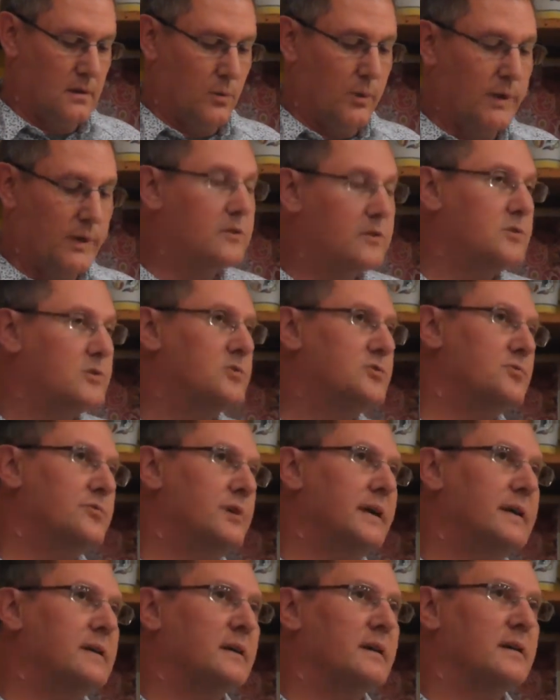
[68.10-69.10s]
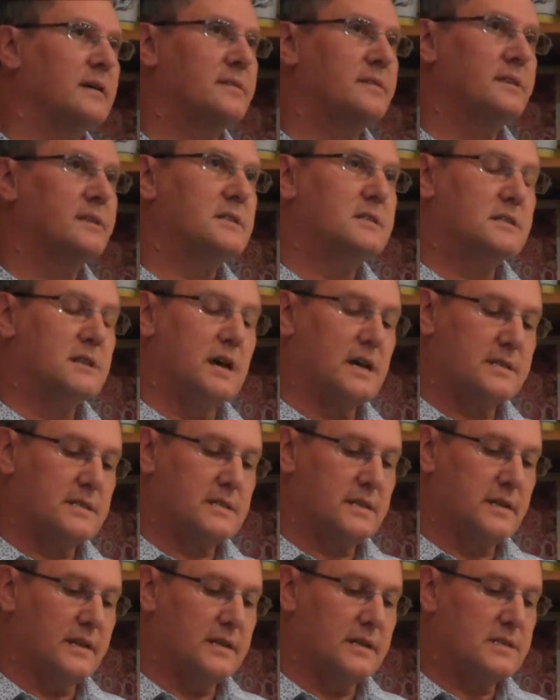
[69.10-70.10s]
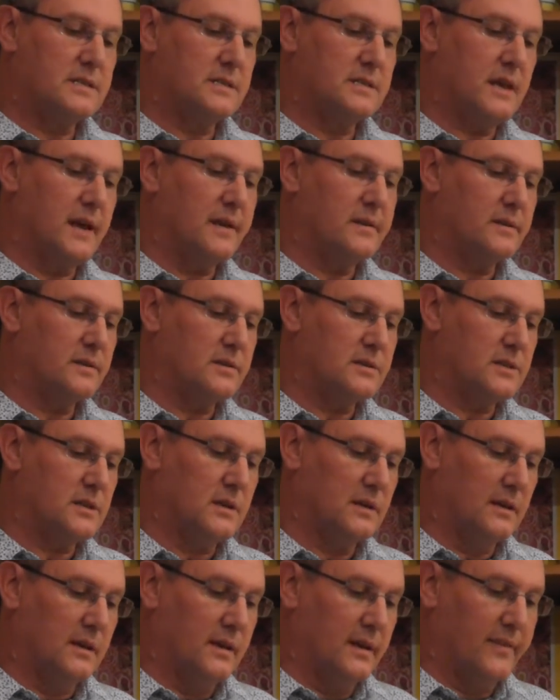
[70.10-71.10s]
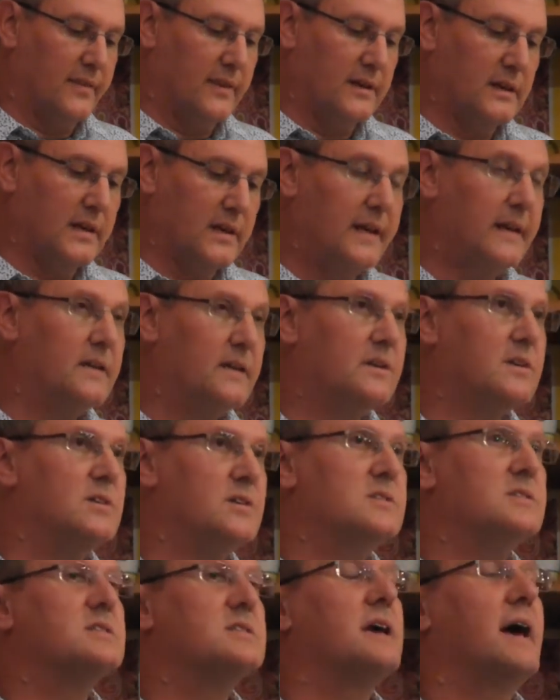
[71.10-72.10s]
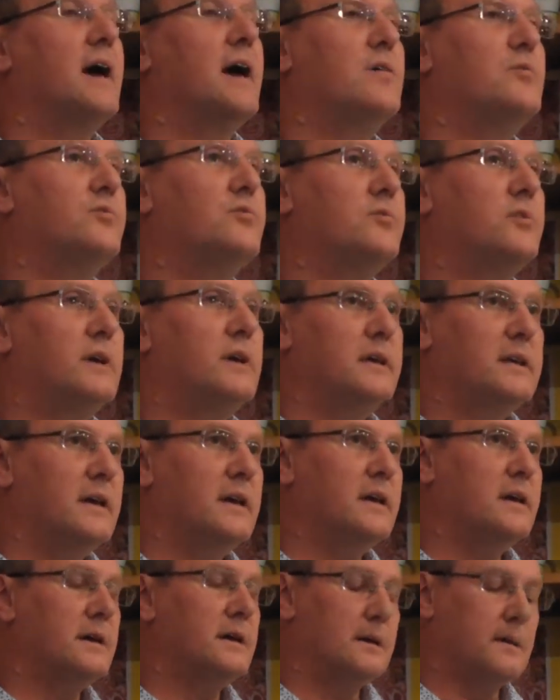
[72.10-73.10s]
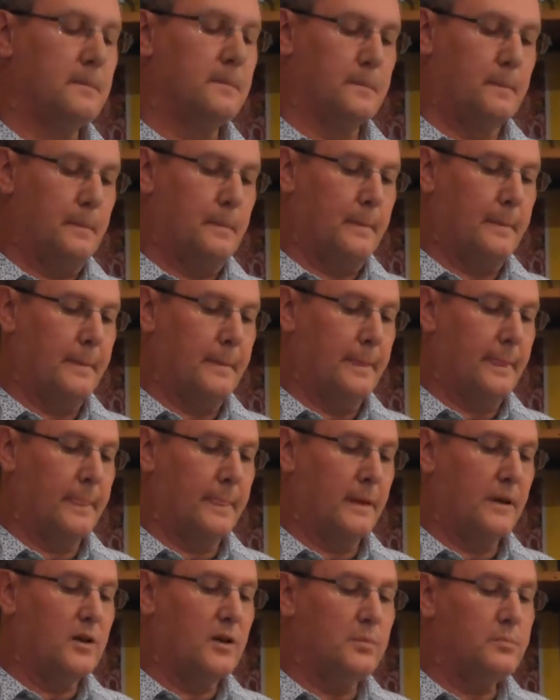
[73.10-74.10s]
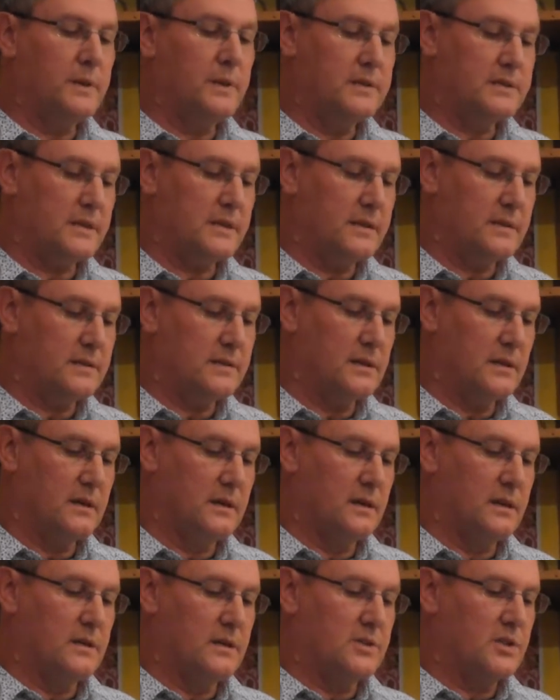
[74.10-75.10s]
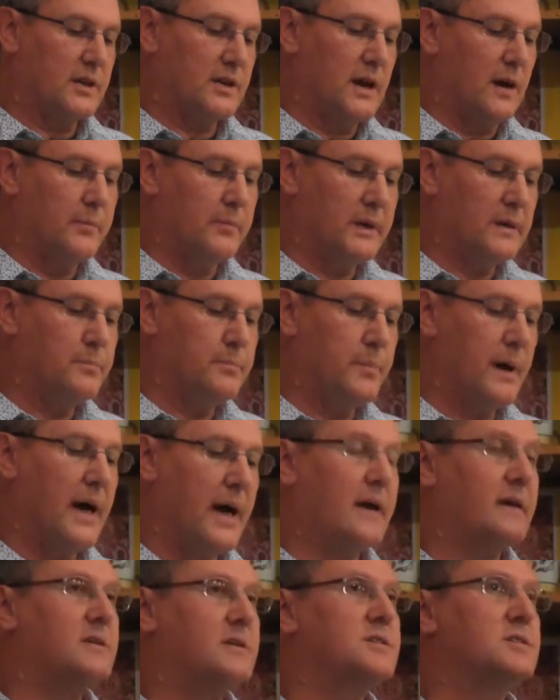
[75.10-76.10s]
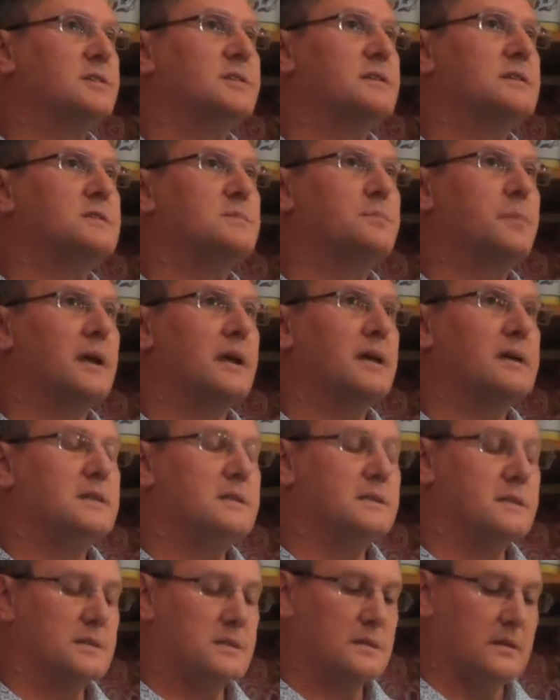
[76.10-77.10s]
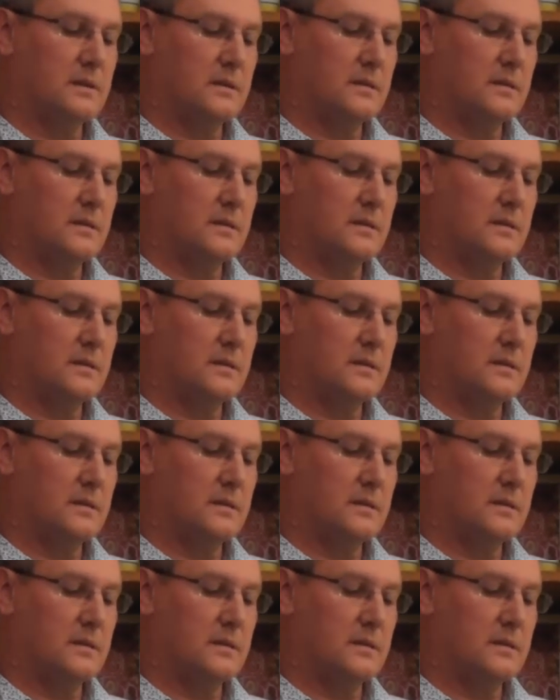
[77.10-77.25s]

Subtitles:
We could drink the dusky scent that lingers every year, committed to coming back to this place.